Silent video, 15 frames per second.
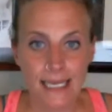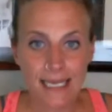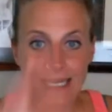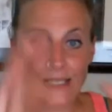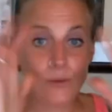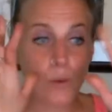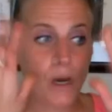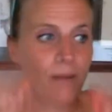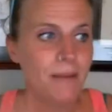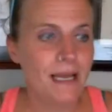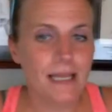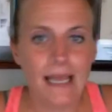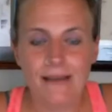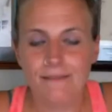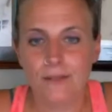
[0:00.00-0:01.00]
is what my
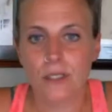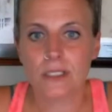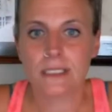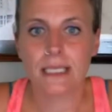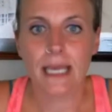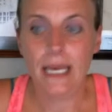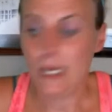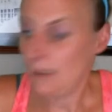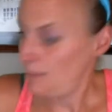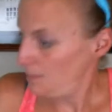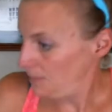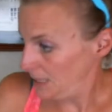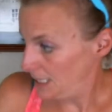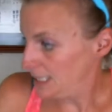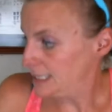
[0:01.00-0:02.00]
life looks like
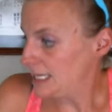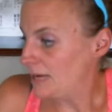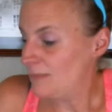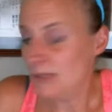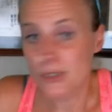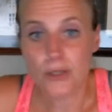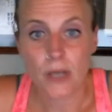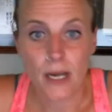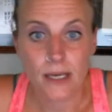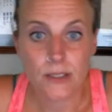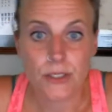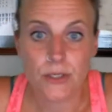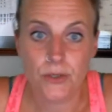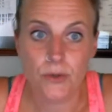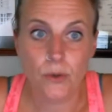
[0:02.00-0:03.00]
because I've been trying
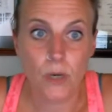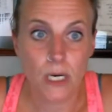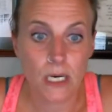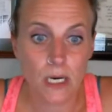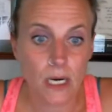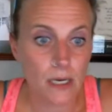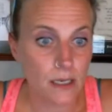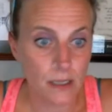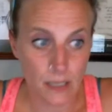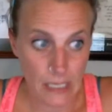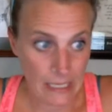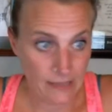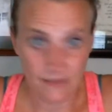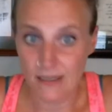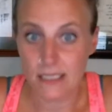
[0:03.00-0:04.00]
to
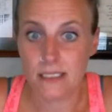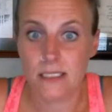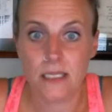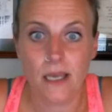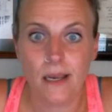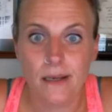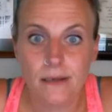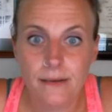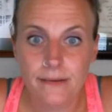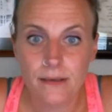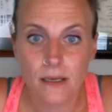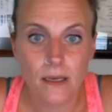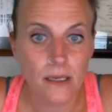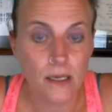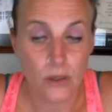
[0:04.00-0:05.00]
investigate
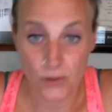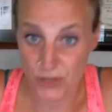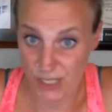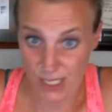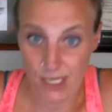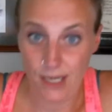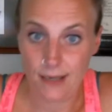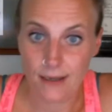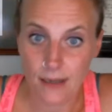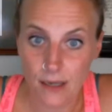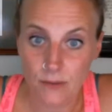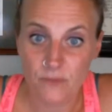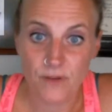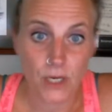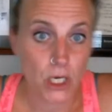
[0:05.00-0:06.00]
or dig
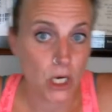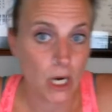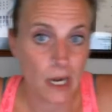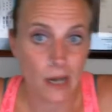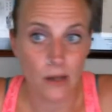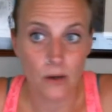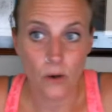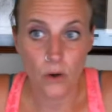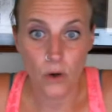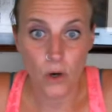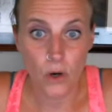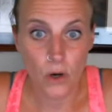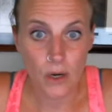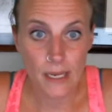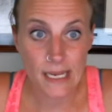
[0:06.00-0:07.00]
and figure out,
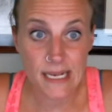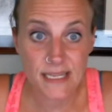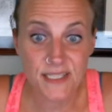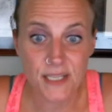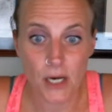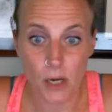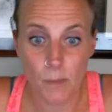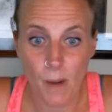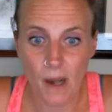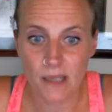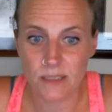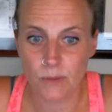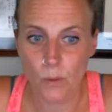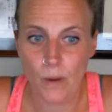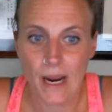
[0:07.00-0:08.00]
is there a
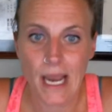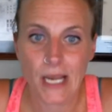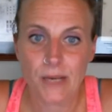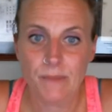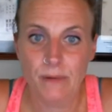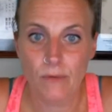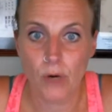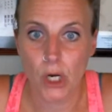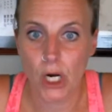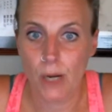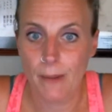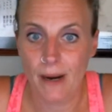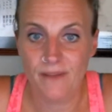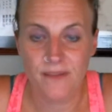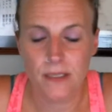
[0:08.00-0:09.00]
possible way I could be wrong
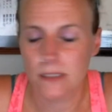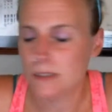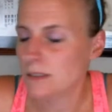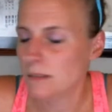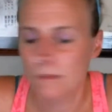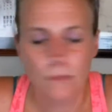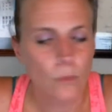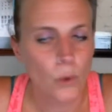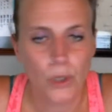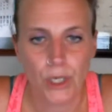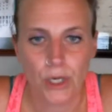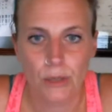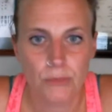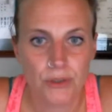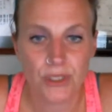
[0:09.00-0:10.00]
about this?
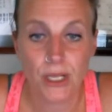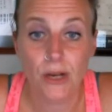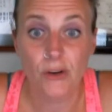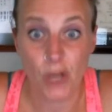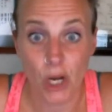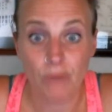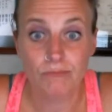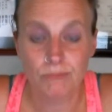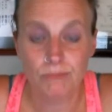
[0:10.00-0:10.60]
100% no.